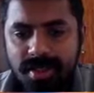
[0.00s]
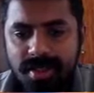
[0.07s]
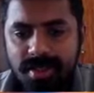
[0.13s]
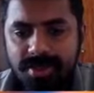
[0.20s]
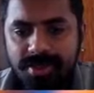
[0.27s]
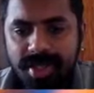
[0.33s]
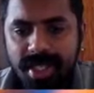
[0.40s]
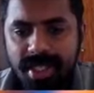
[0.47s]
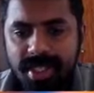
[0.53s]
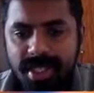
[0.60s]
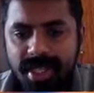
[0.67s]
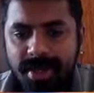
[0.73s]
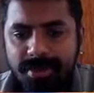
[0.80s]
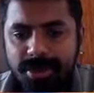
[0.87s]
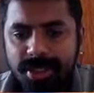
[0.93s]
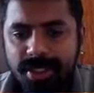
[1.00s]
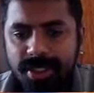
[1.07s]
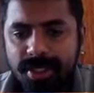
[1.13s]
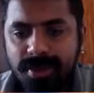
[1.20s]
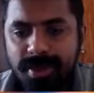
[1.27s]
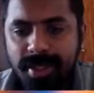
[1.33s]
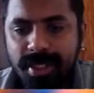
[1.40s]
We can capture the
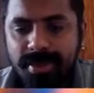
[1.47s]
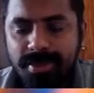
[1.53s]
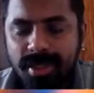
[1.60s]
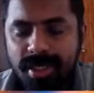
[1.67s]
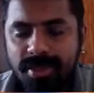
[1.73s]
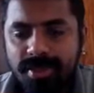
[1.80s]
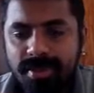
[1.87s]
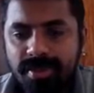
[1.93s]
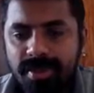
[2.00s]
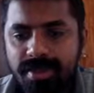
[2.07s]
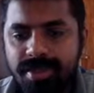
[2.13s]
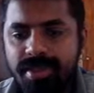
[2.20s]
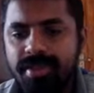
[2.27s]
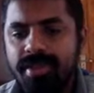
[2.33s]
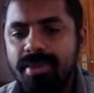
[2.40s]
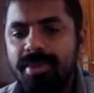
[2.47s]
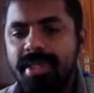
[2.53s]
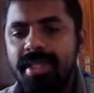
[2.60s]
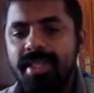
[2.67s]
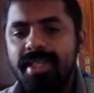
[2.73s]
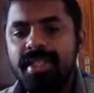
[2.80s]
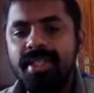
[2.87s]
queen, but we will be
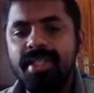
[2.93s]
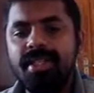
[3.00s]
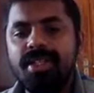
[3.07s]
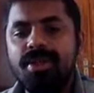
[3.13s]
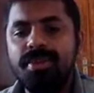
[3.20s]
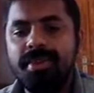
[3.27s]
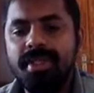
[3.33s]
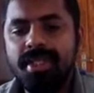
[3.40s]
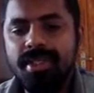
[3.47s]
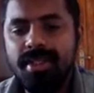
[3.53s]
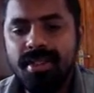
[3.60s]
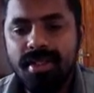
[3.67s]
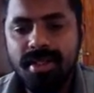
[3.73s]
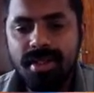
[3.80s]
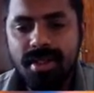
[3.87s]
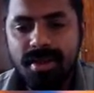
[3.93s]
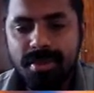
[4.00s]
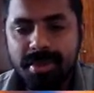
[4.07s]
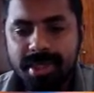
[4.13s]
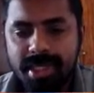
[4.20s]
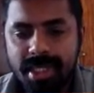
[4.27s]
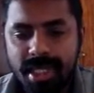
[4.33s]
gaining a queen.
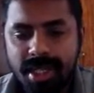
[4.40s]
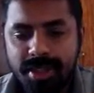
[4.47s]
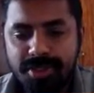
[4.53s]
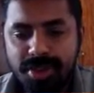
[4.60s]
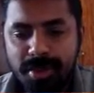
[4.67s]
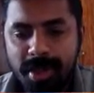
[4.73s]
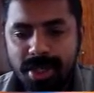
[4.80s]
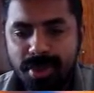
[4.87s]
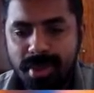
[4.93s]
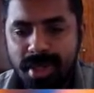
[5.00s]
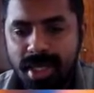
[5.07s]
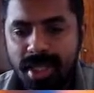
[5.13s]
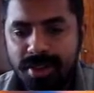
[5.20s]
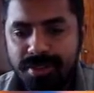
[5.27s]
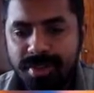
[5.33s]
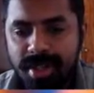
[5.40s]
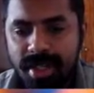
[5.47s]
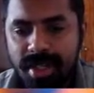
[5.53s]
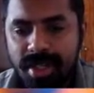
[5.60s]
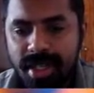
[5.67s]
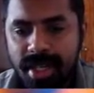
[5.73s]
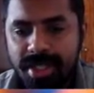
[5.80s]
But if you play queen
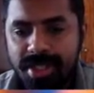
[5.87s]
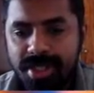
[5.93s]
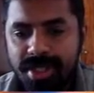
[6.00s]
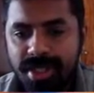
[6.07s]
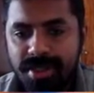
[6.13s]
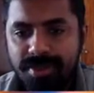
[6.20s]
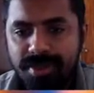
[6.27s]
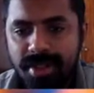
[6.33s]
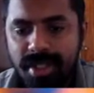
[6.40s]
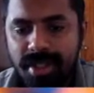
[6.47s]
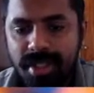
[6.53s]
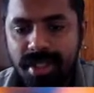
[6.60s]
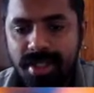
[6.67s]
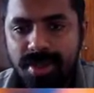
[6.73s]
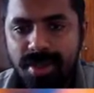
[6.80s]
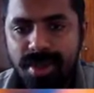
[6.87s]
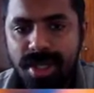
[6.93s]
e5, knight into e5, then rook